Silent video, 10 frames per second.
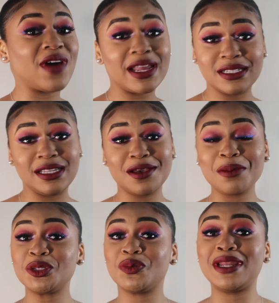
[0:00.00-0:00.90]
finally come
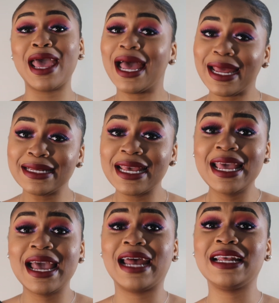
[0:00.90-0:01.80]
to an end,
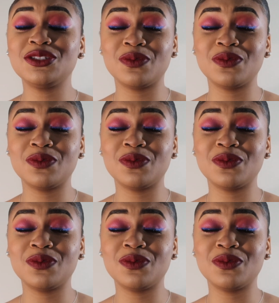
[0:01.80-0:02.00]
and I just